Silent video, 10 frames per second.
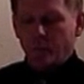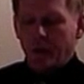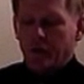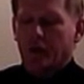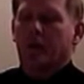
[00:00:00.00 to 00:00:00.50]

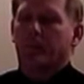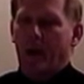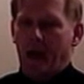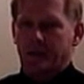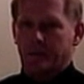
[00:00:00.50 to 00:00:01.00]
way you're going to
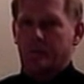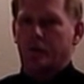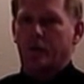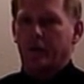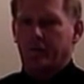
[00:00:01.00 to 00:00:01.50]
practice them
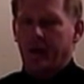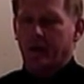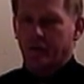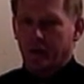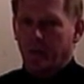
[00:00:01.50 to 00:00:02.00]
too on your
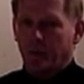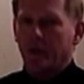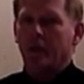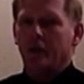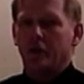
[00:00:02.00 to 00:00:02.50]
factor table.
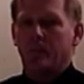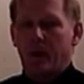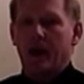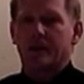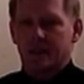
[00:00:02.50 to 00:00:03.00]
You're going to
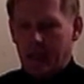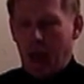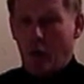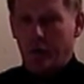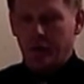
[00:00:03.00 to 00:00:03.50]
practice
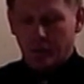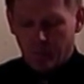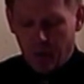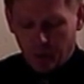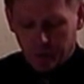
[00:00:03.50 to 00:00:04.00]
counting your
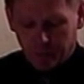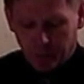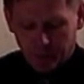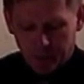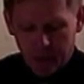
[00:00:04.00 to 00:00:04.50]

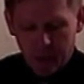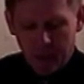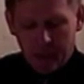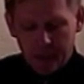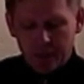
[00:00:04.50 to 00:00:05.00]
multiples.
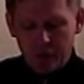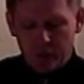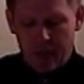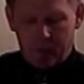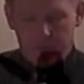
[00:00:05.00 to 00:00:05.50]
Let's do that.